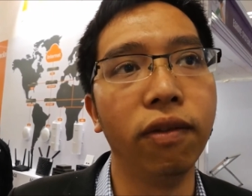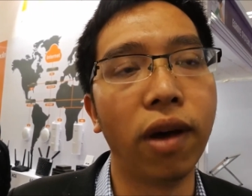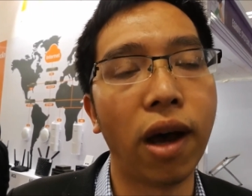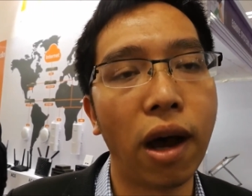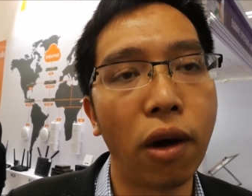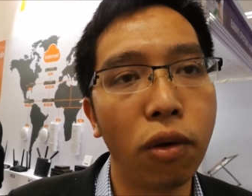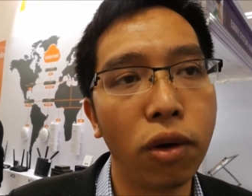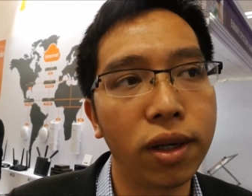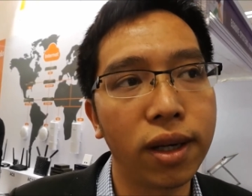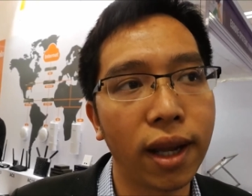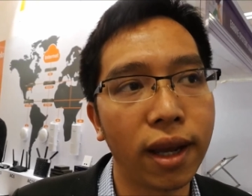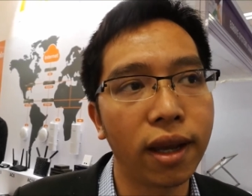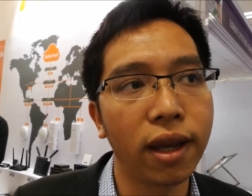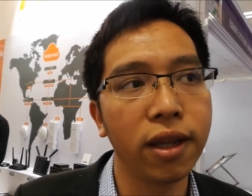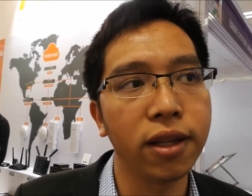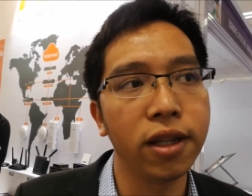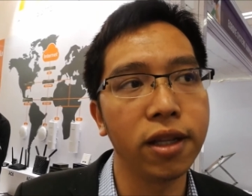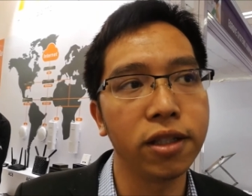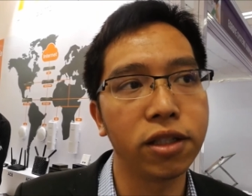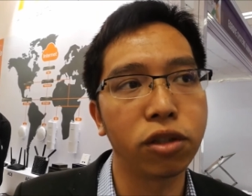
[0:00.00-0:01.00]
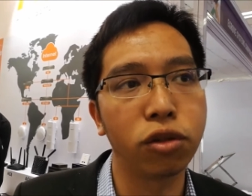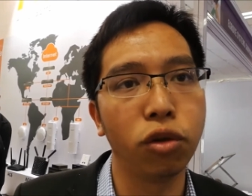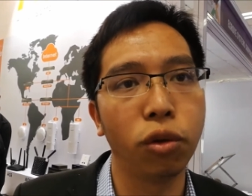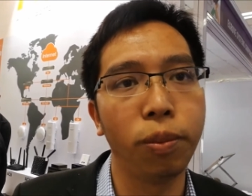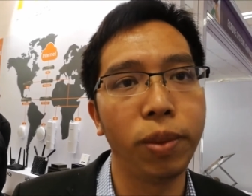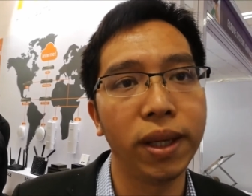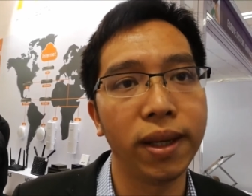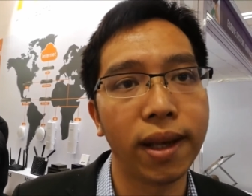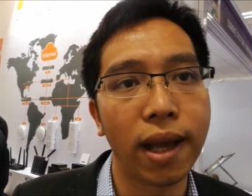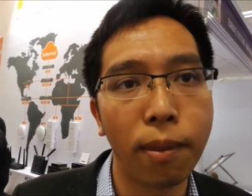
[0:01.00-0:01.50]
our target is to
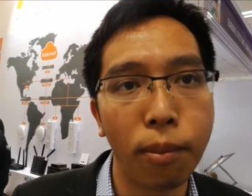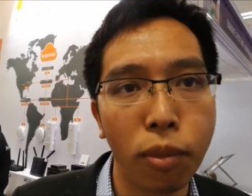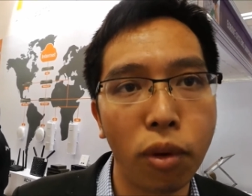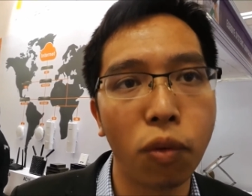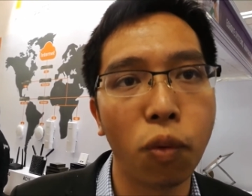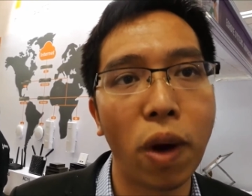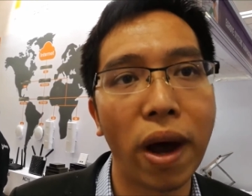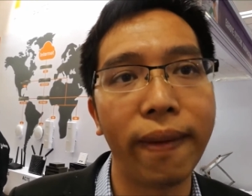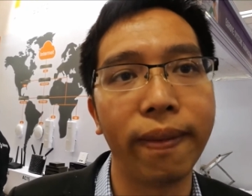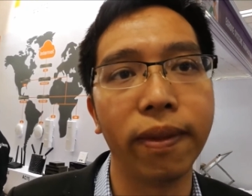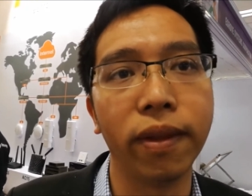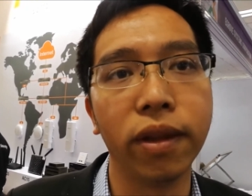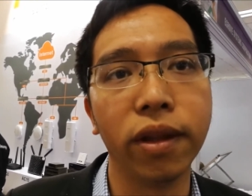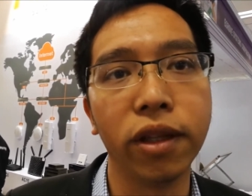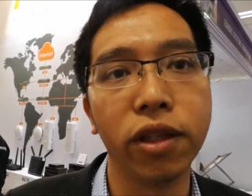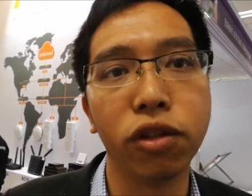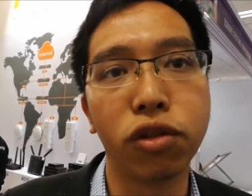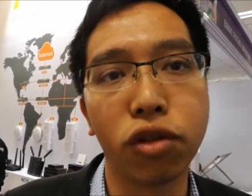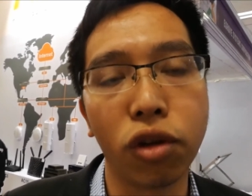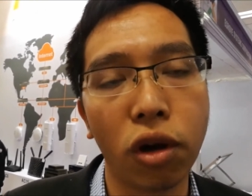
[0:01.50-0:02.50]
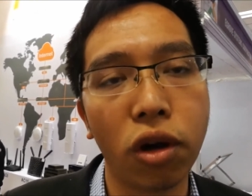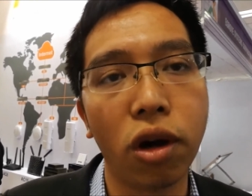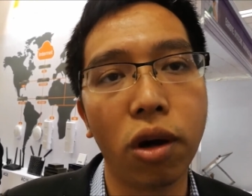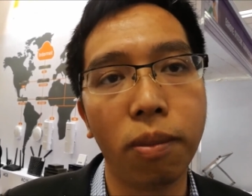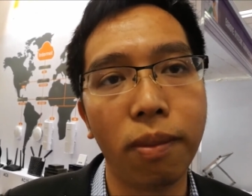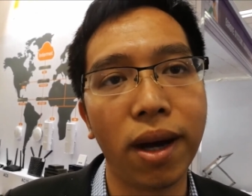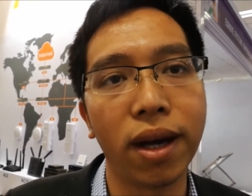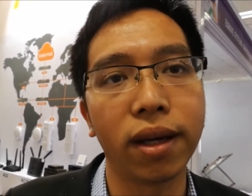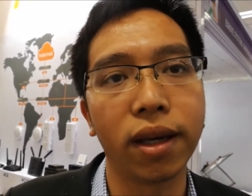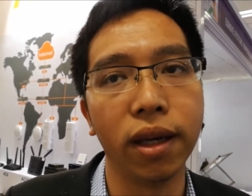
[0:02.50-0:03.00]
be number one in Soho
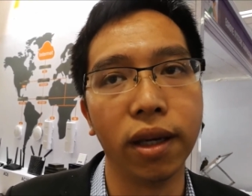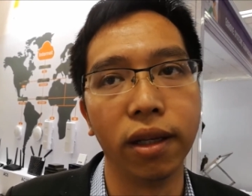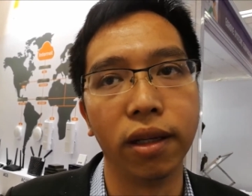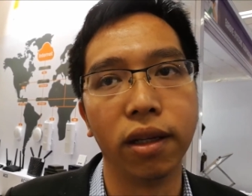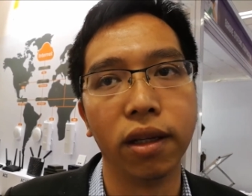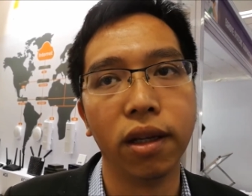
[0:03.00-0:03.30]
market